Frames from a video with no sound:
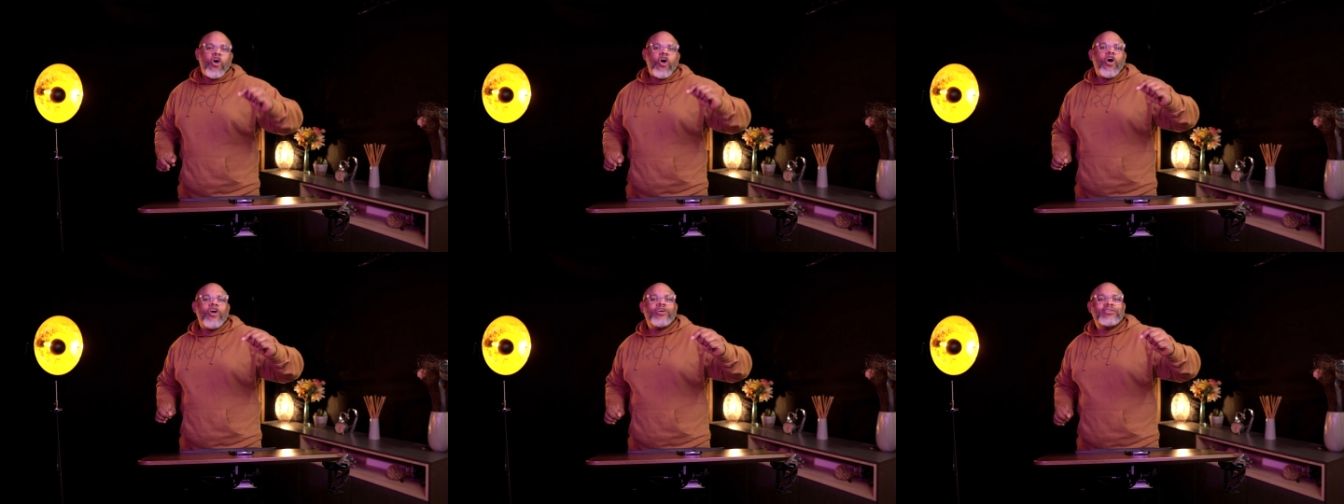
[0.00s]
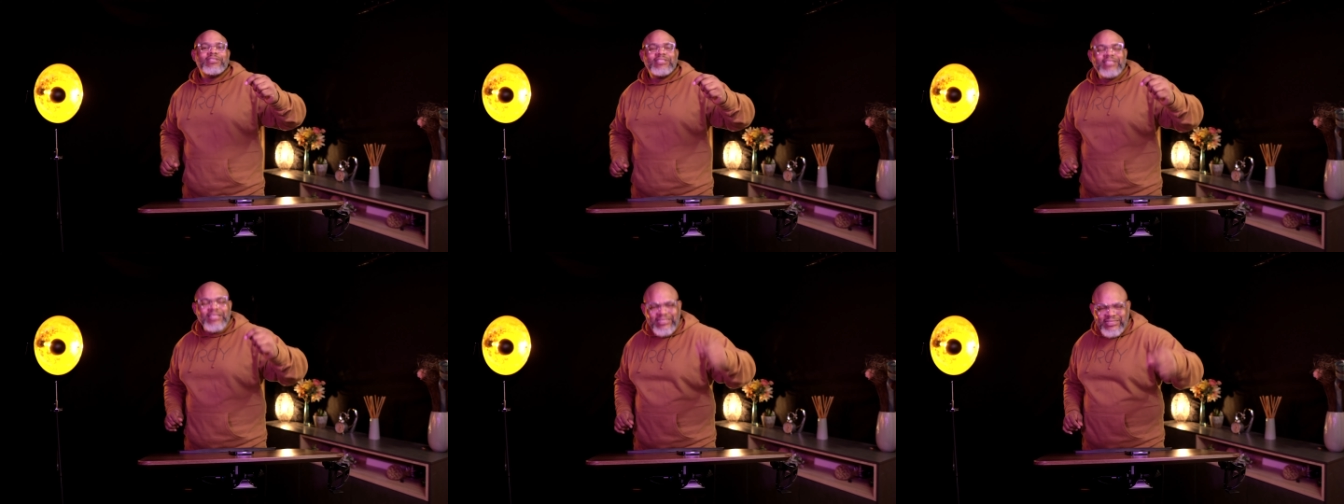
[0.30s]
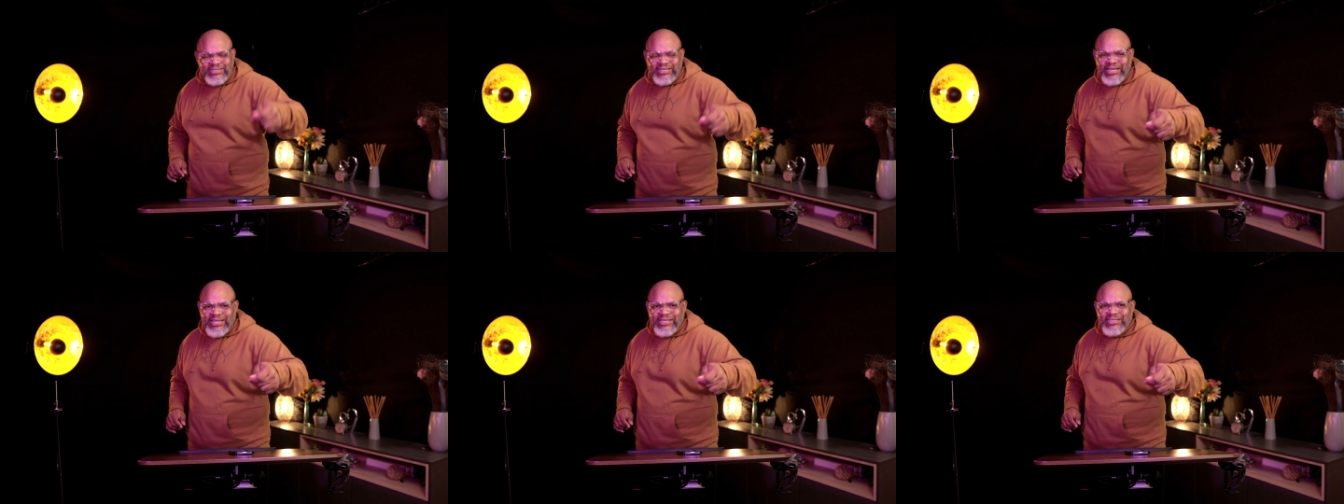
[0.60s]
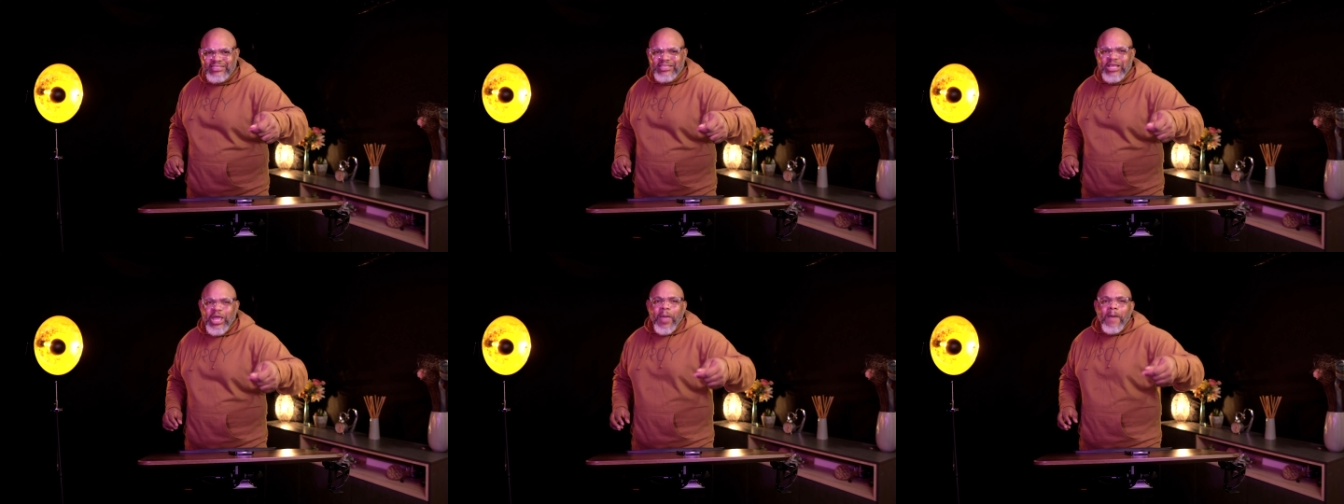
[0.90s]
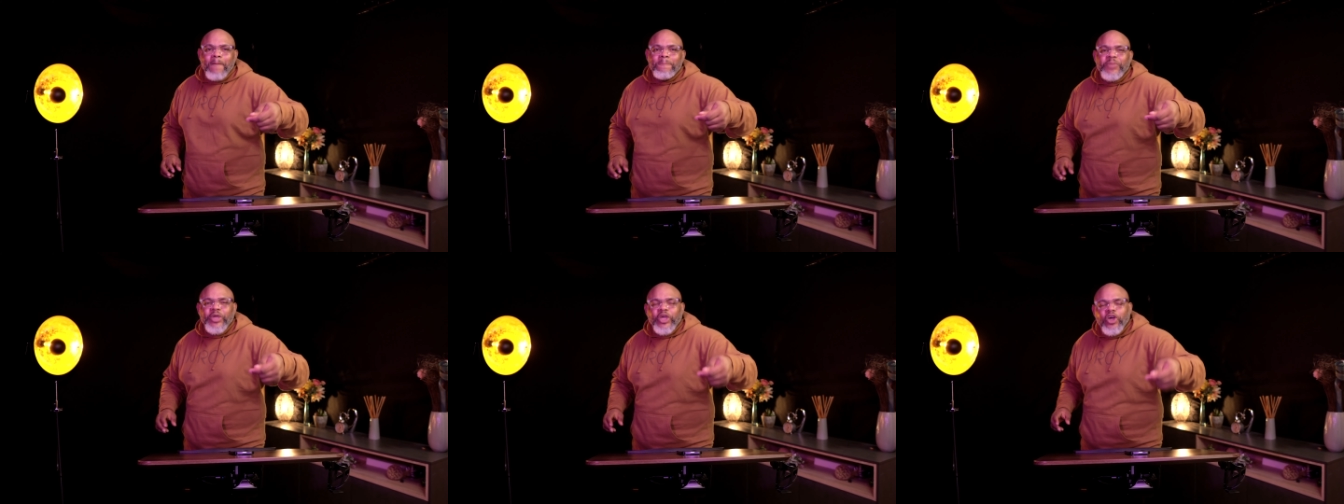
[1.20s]
or disease
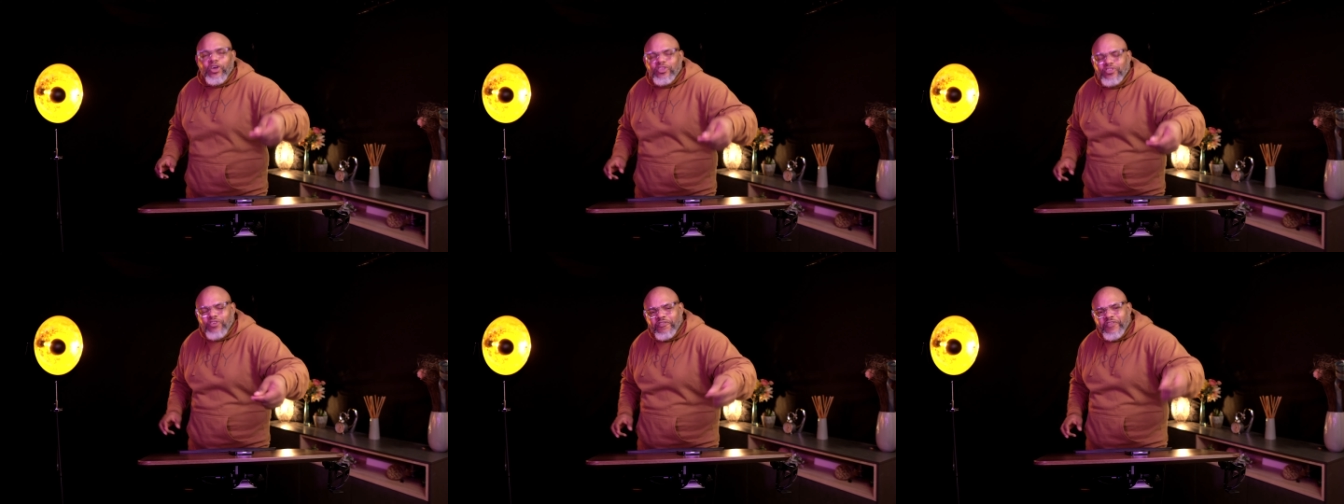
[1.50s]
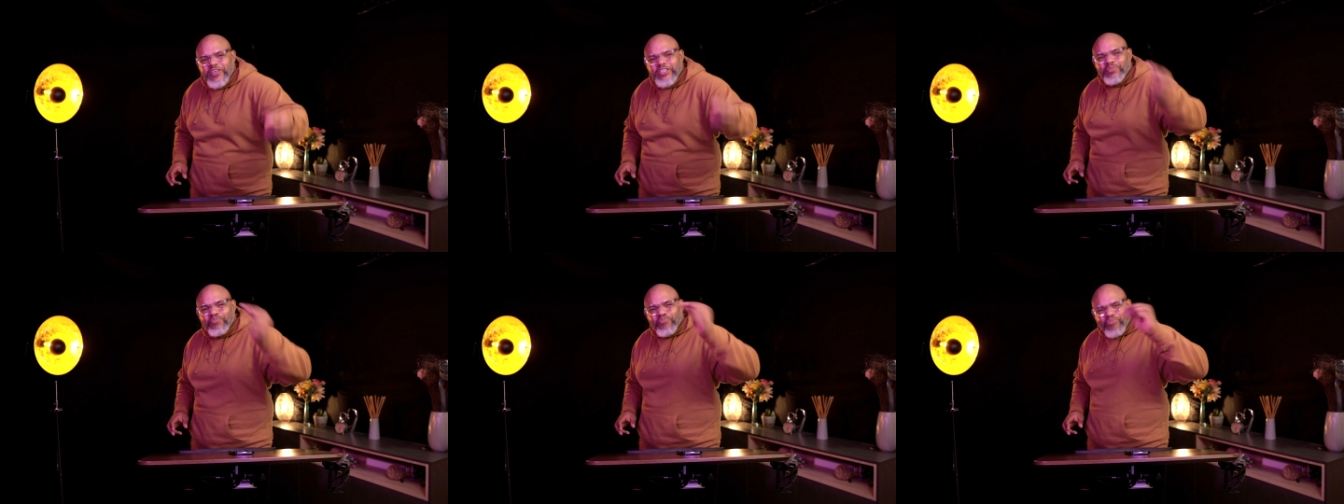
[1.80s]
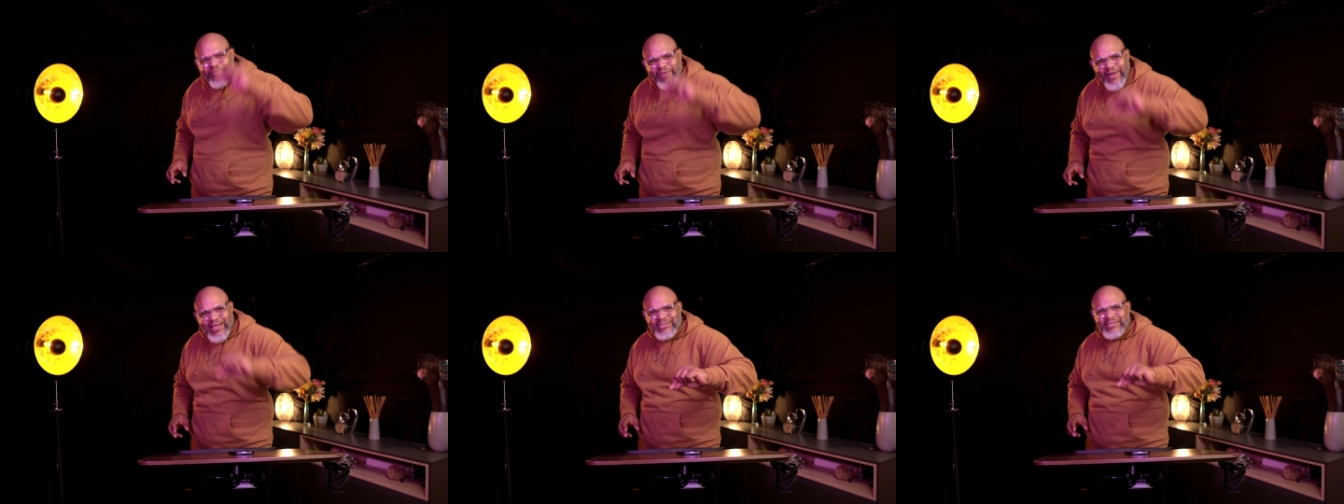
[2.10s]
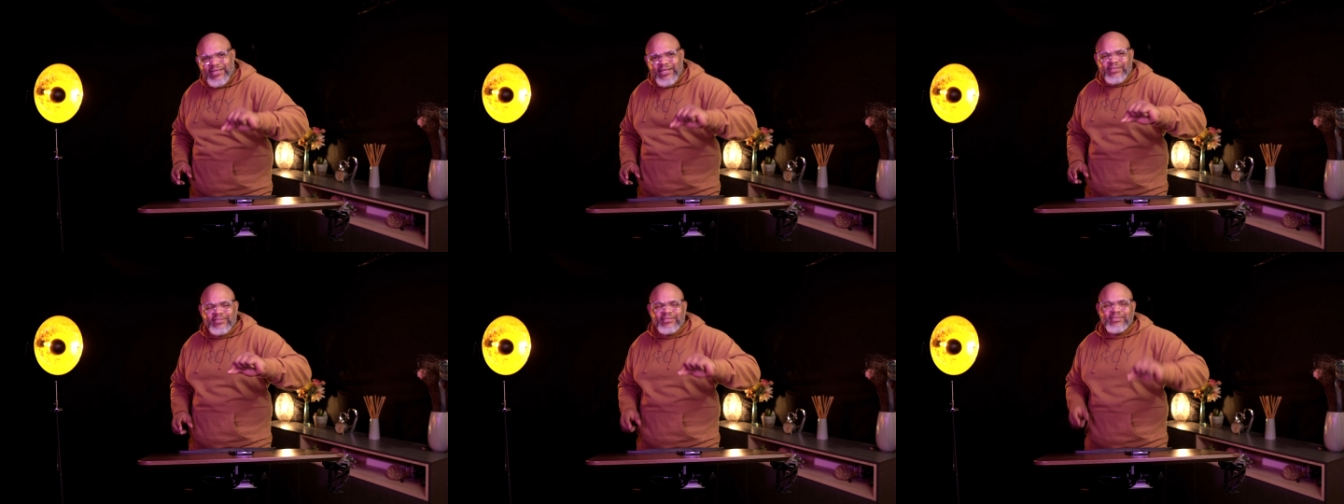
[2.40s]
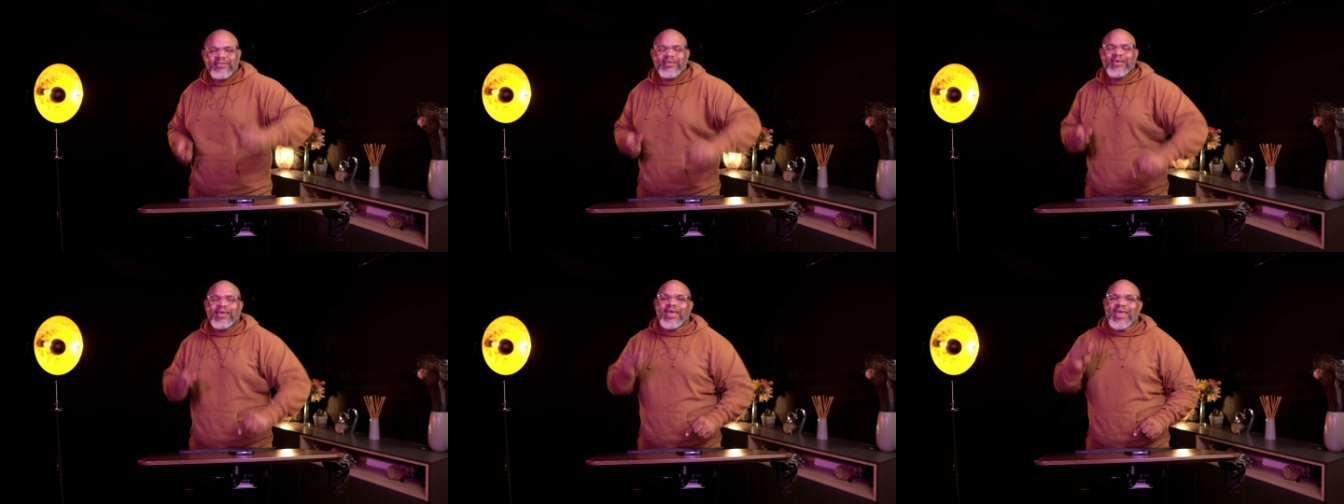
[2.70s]
because of his
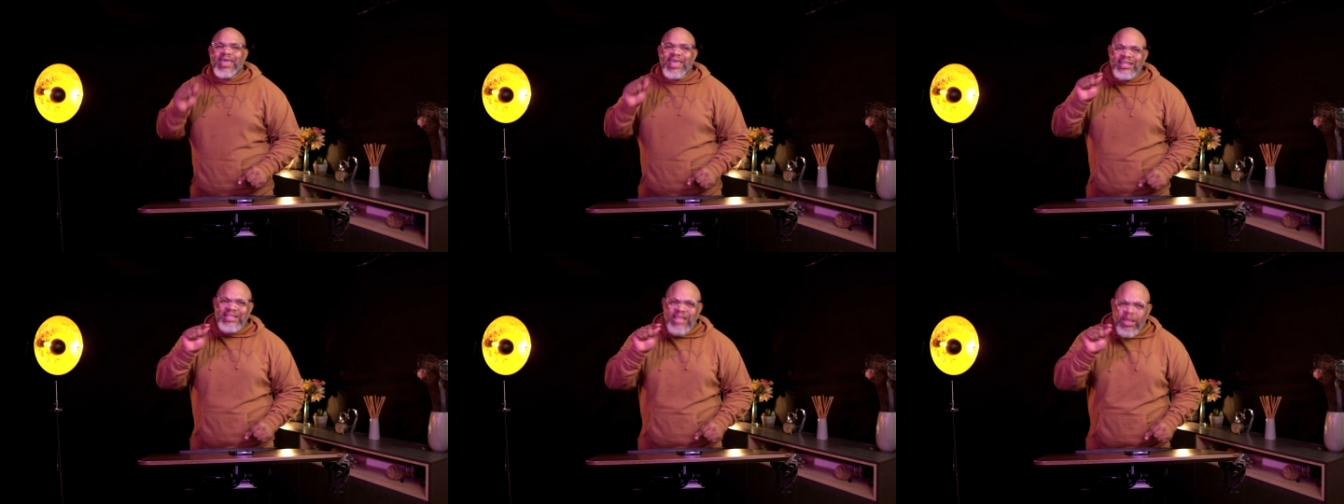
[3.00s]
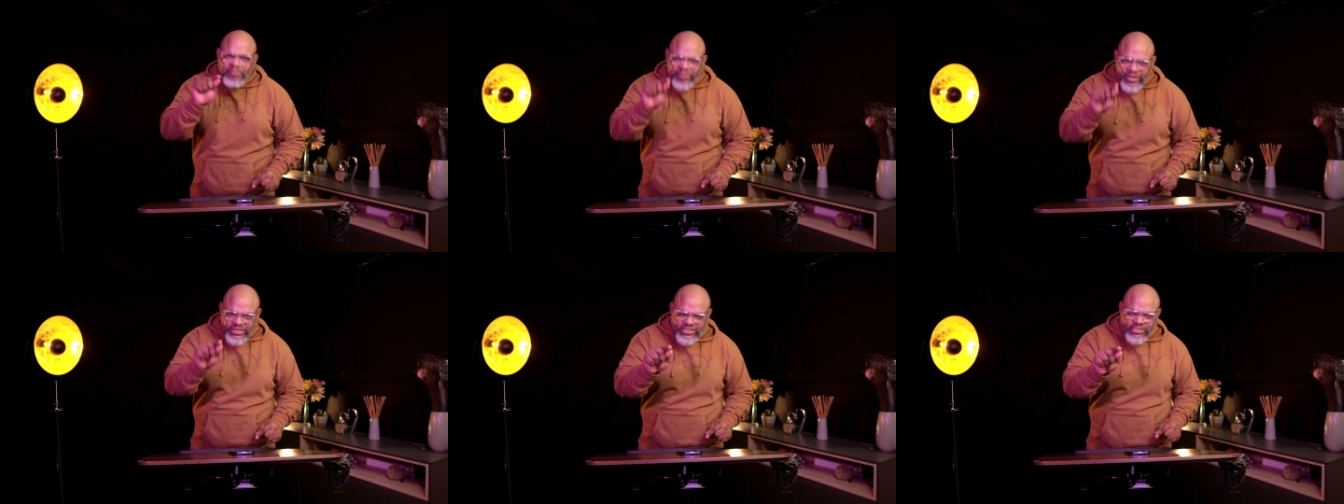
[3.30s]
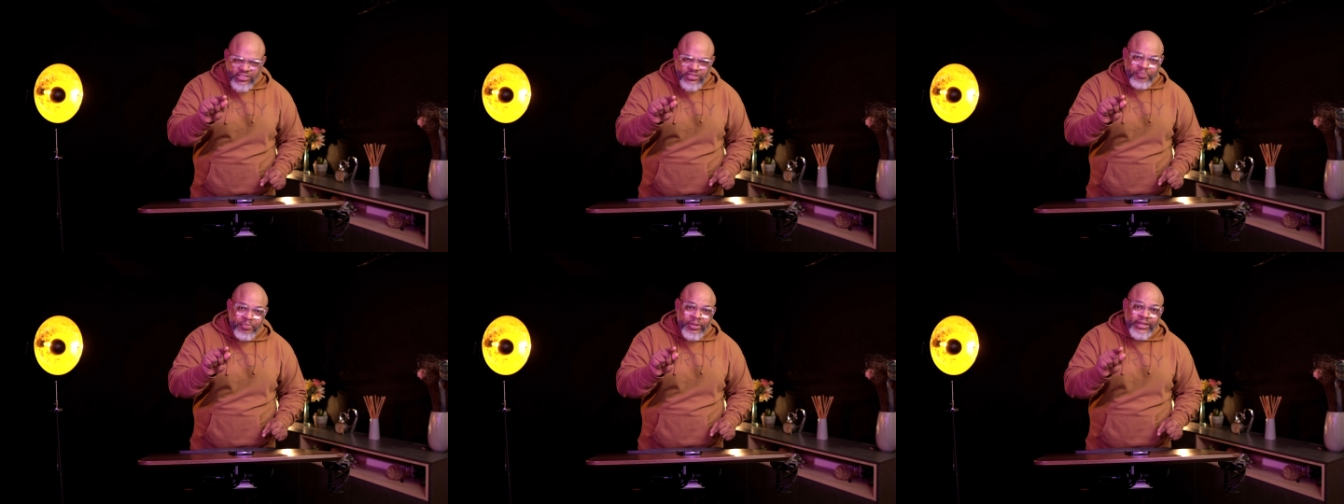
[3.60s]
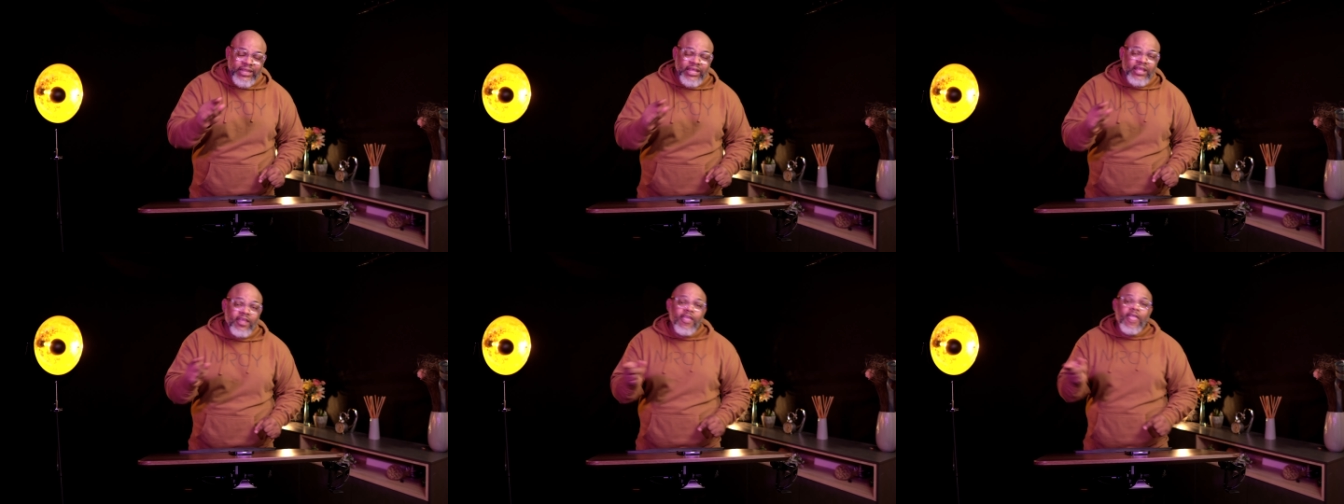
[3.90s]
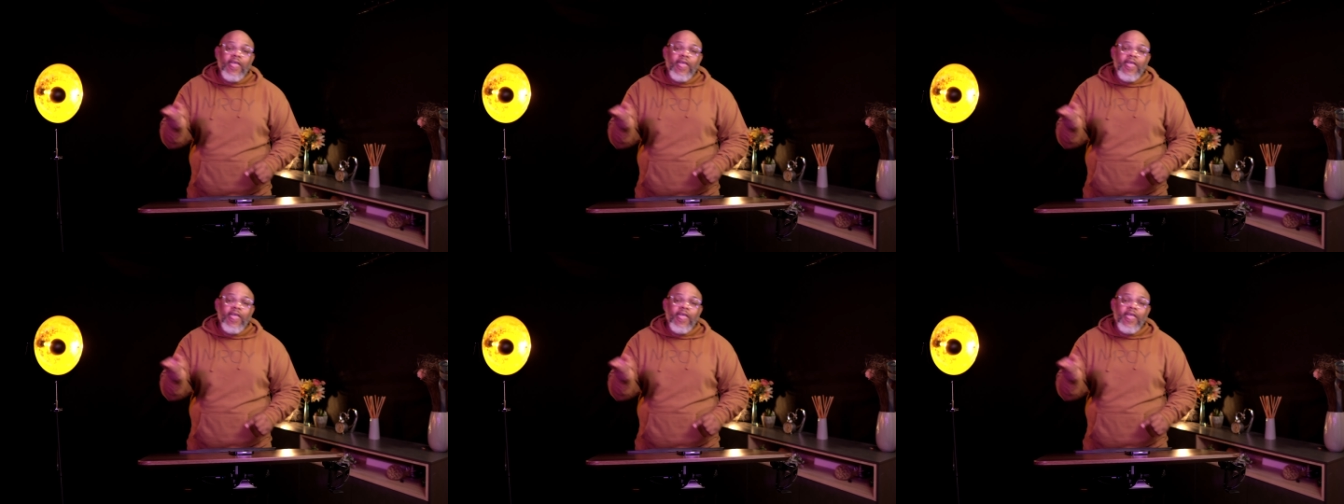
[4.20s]
presence in that person's body